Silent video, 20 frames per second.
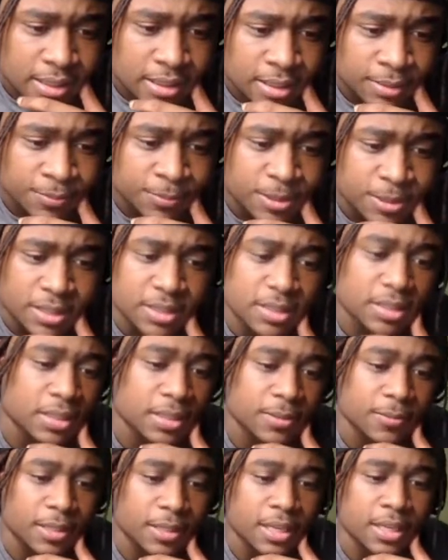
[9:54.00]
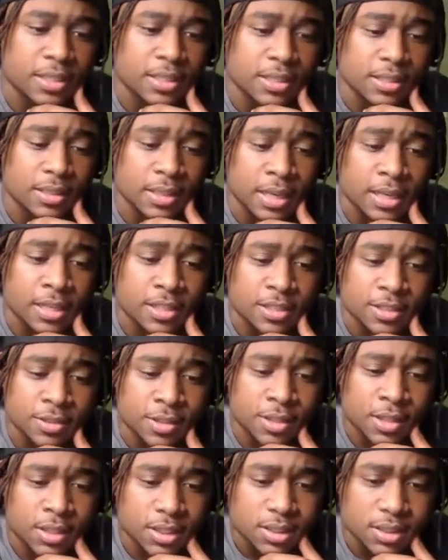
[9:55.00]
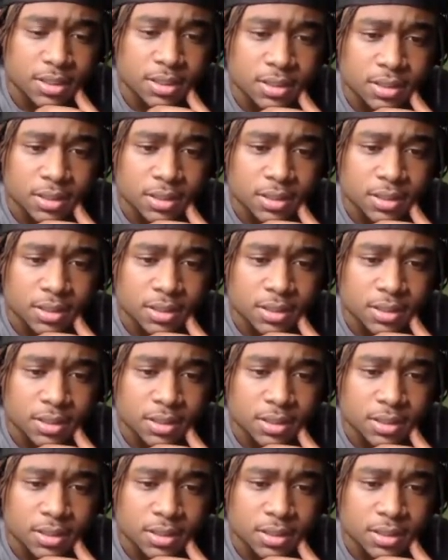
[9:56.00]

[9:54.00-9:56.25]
10 for 16 with 82, 82 yards.